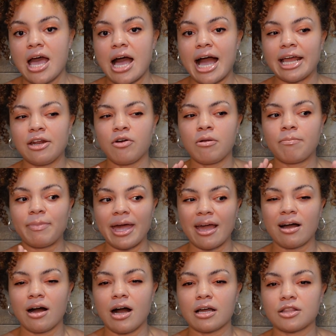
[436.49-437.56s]
I know in
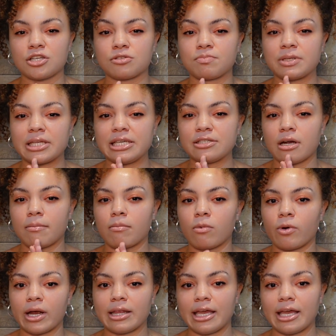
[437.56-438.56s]
Bangkok, the police are more